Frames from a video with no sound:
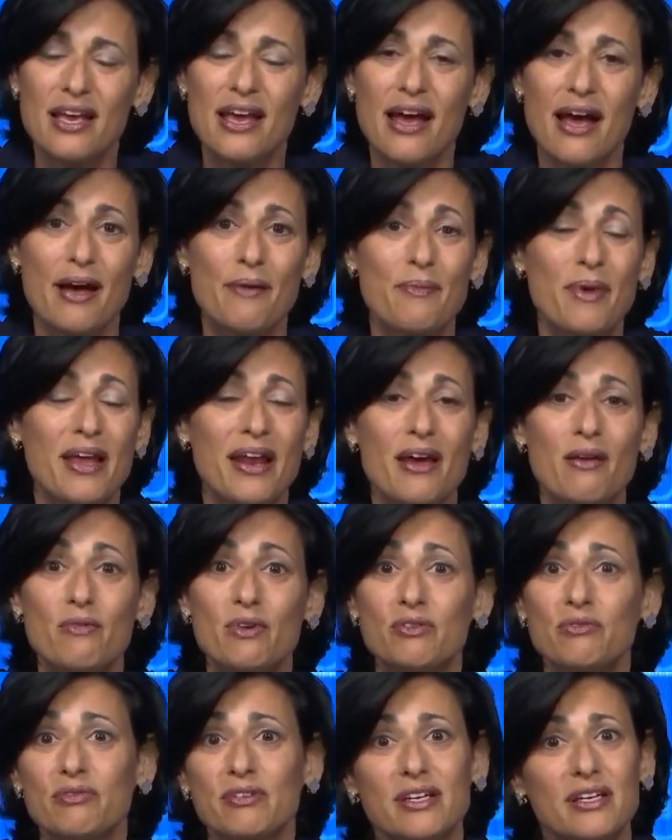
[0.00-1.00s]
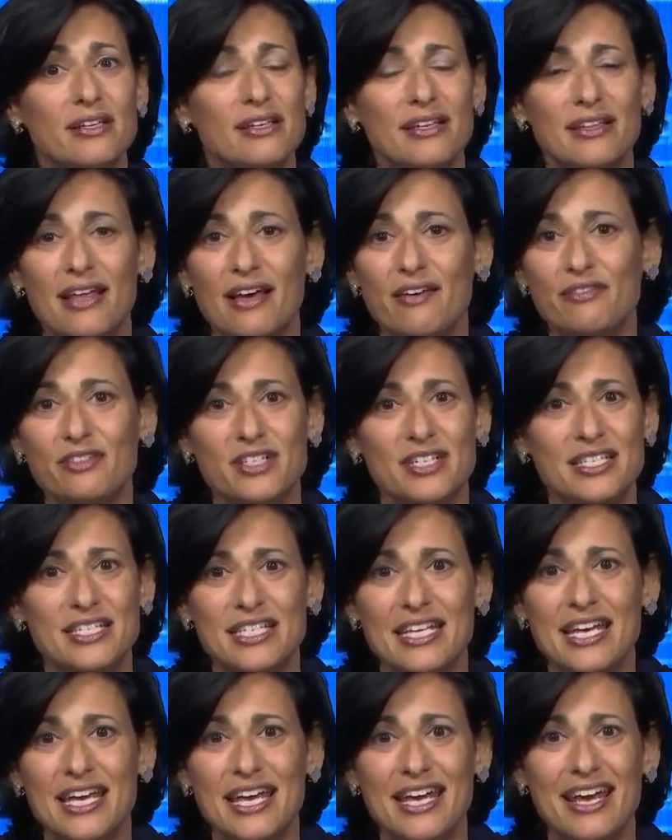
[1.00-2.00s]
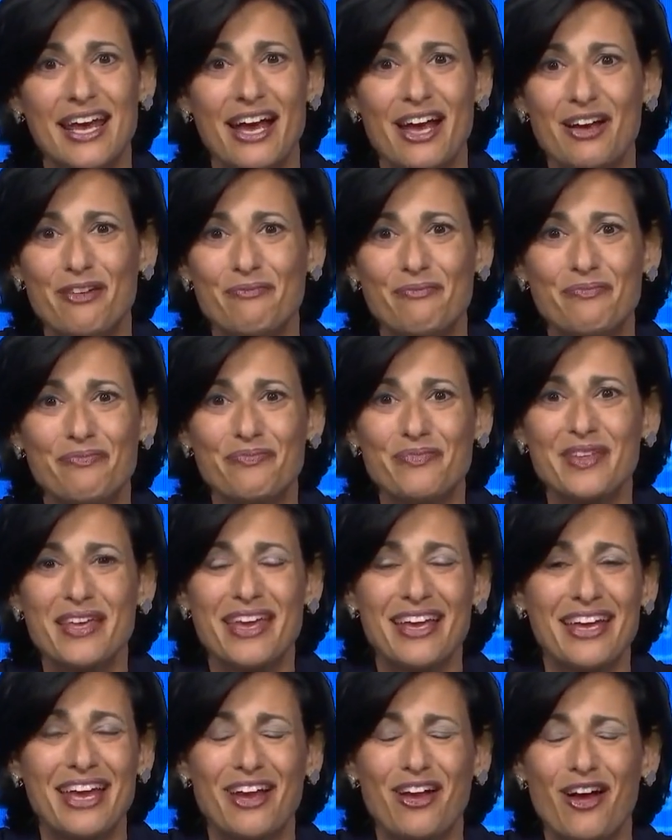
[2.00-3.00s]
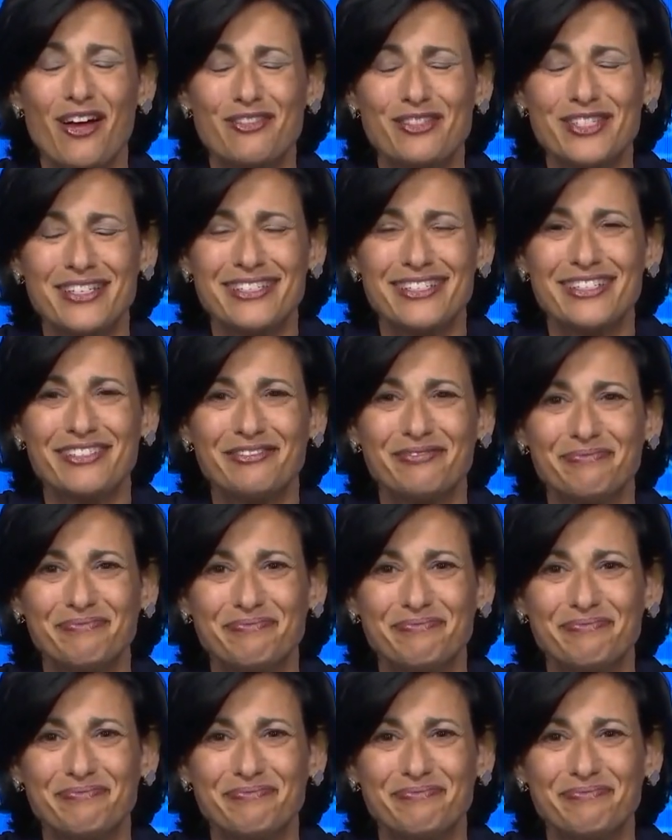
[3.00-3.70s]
And I would really love to see kickoff season.